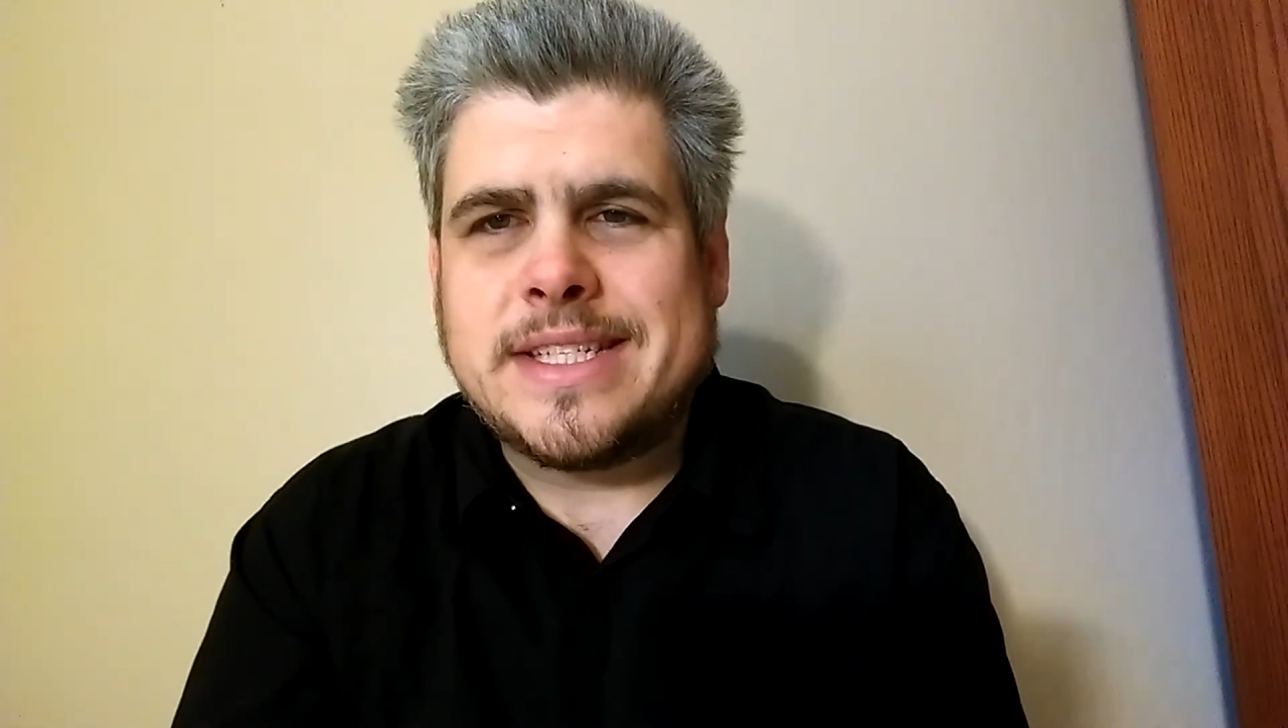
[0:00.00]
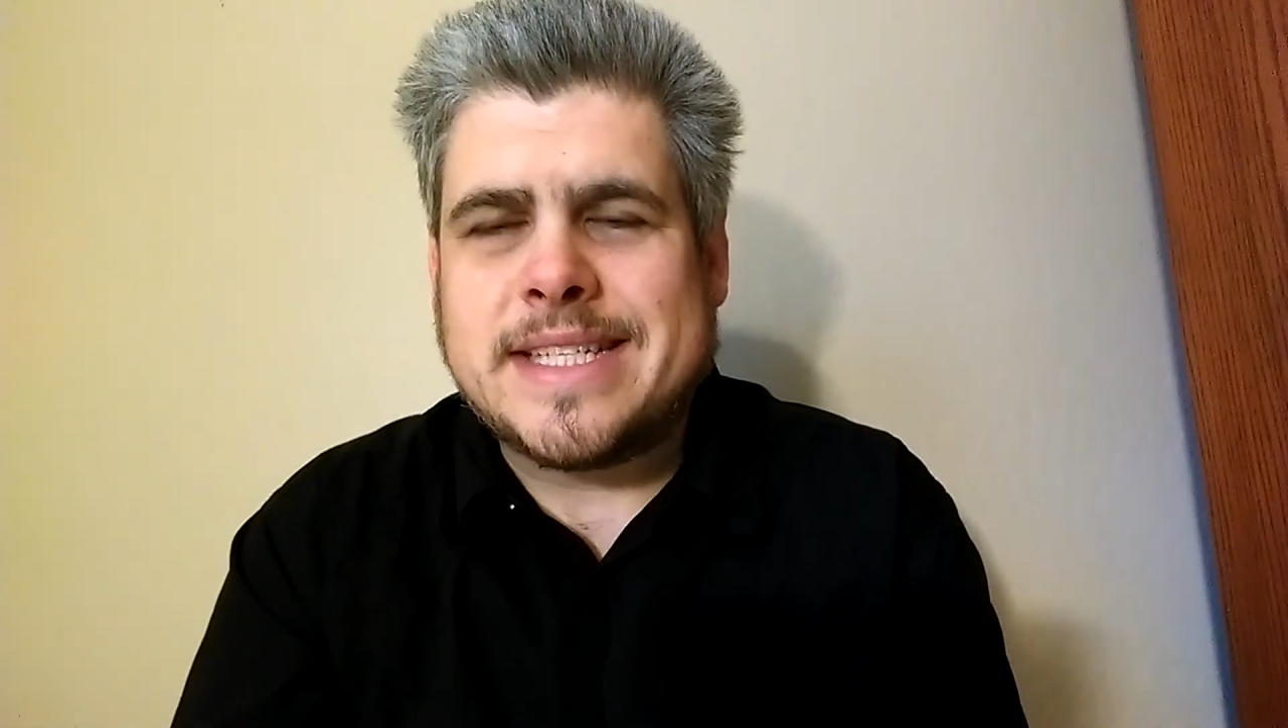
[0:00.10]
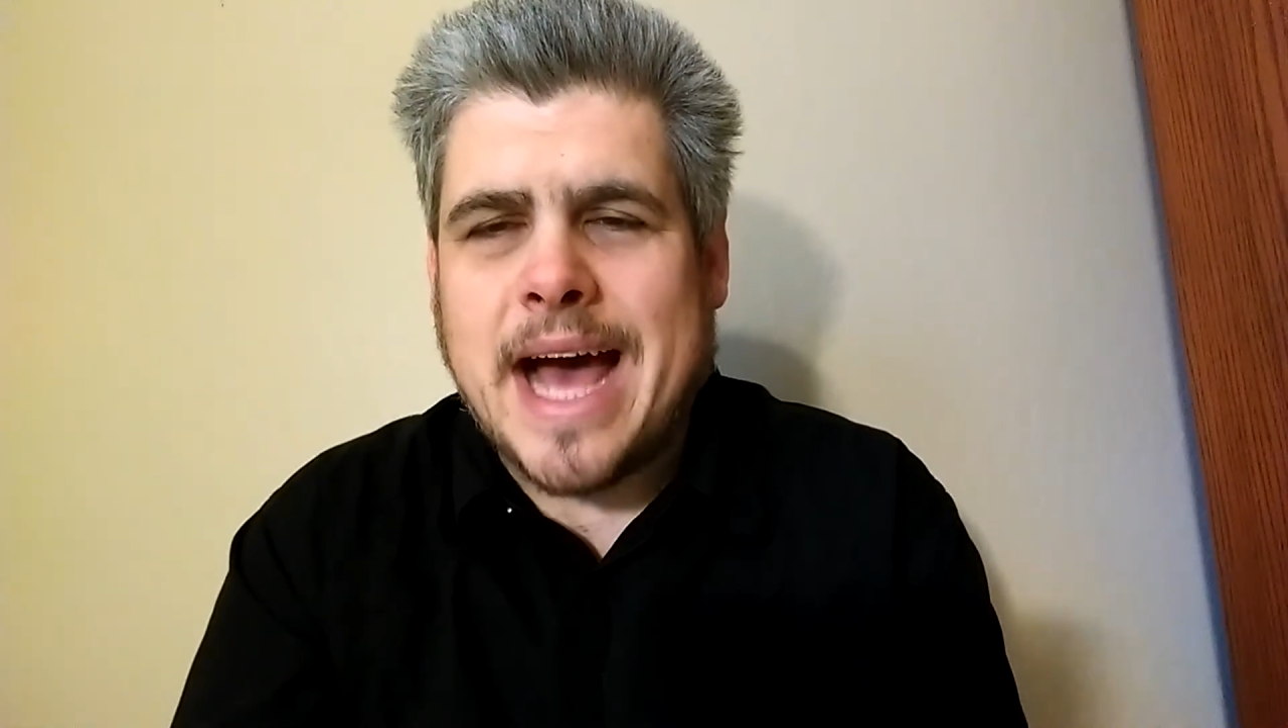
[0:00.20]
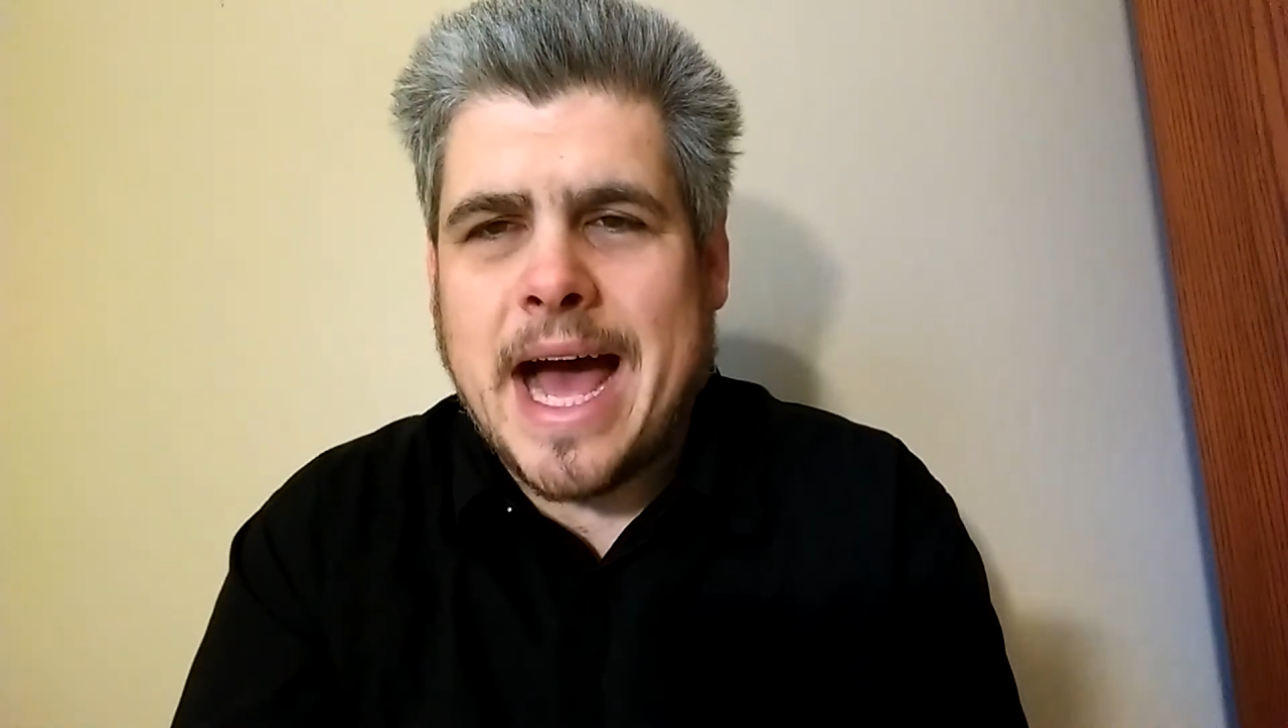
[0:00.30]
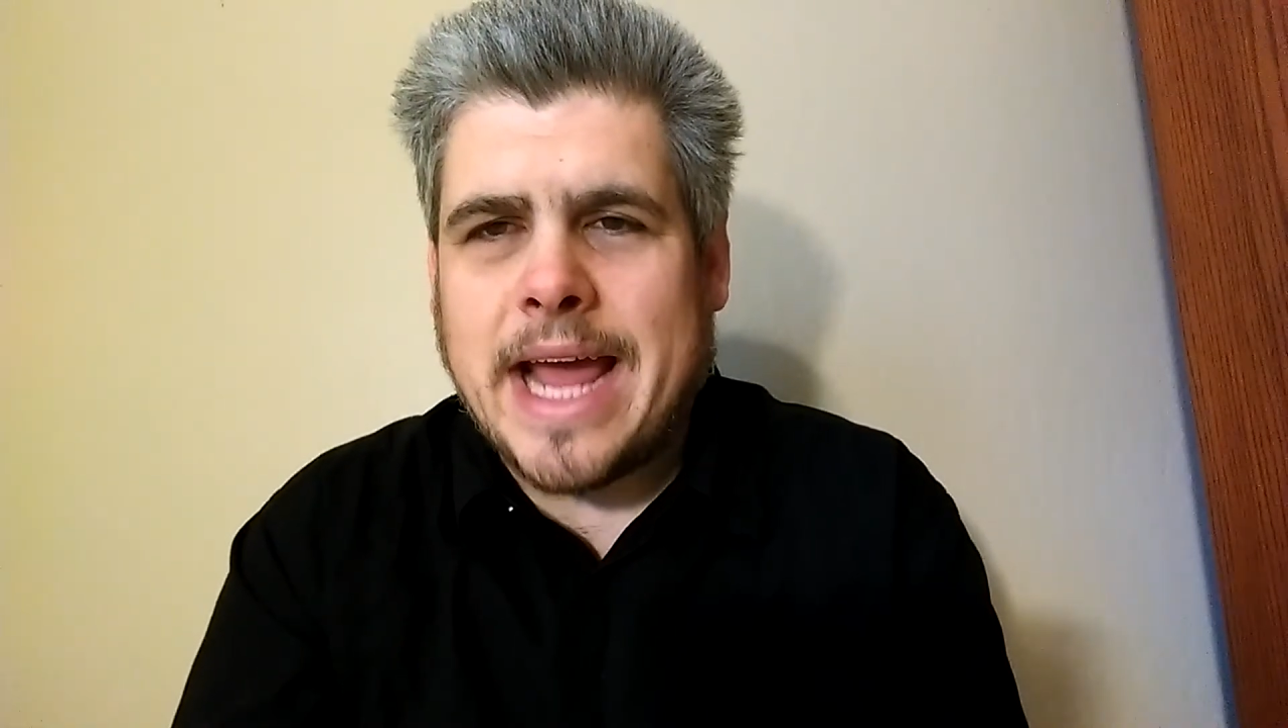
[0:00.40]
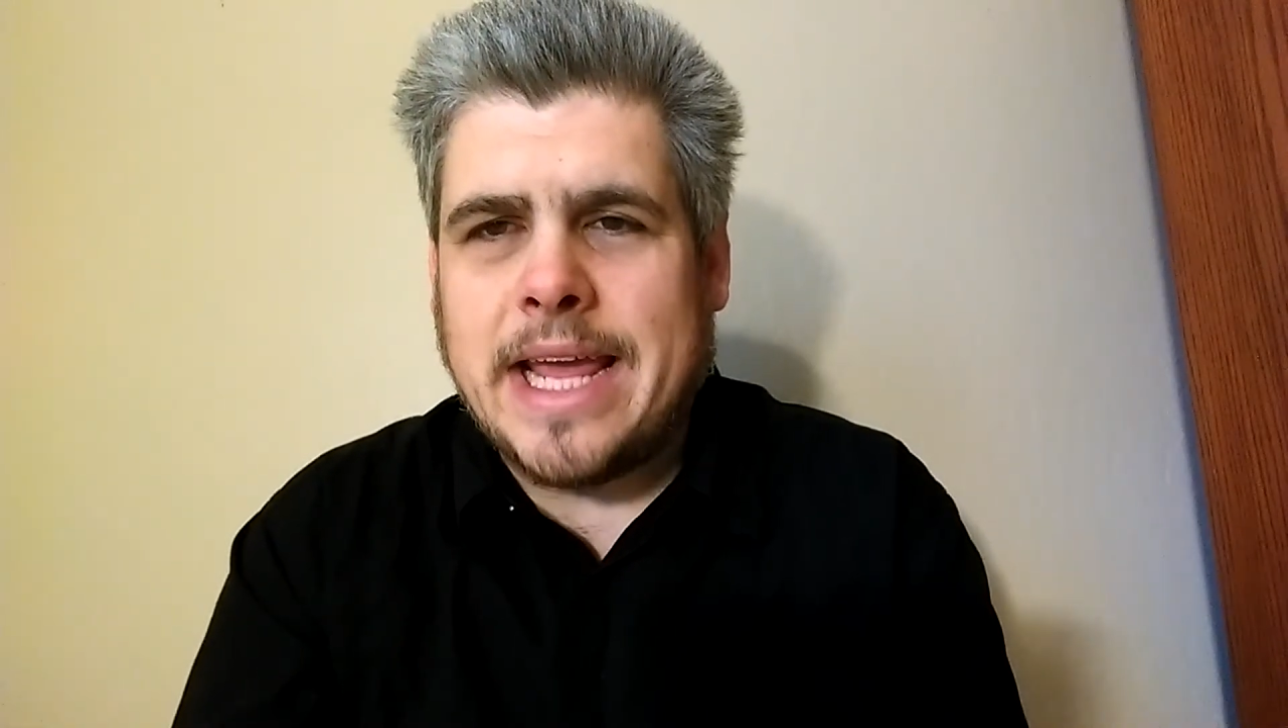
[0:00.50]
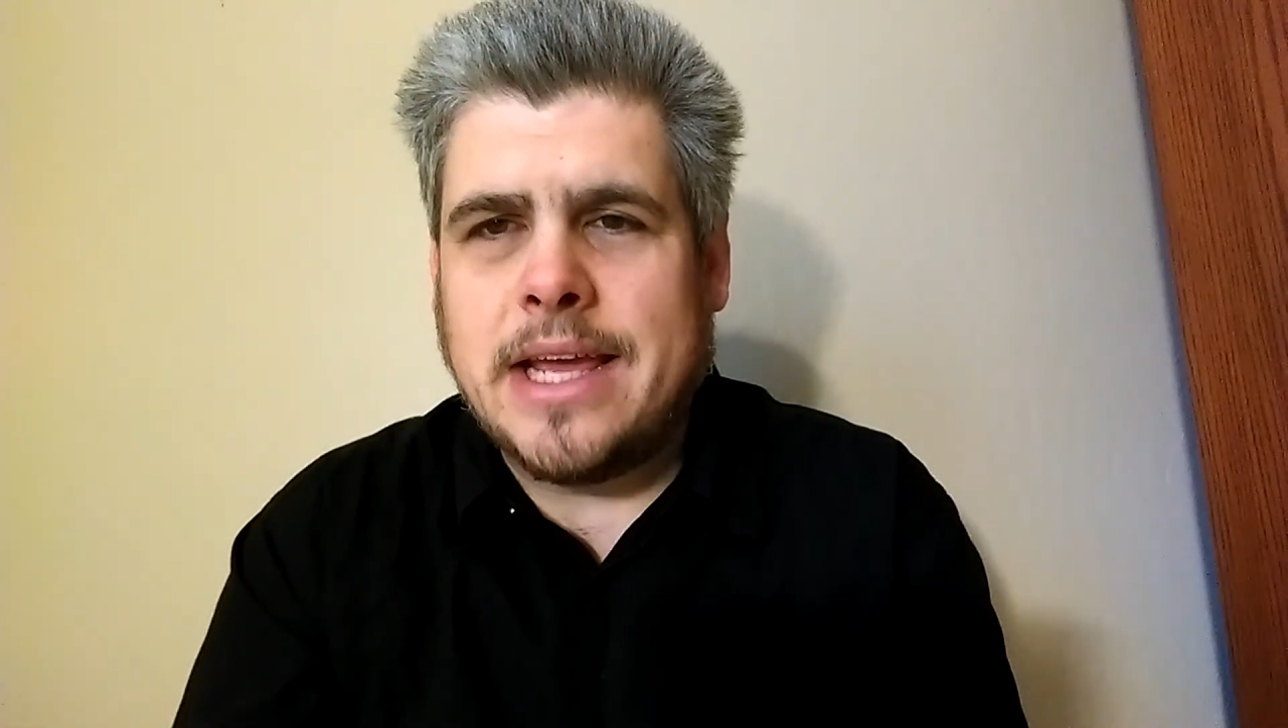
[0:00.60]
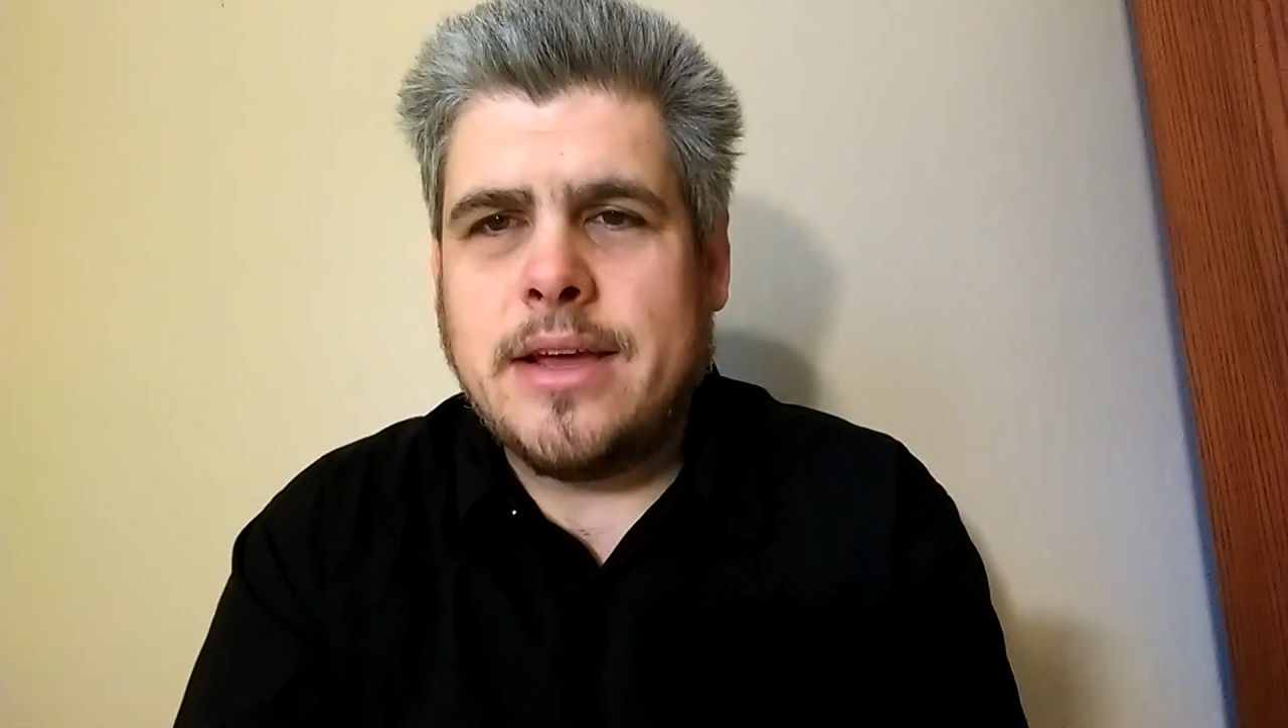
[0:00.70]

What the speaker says: die,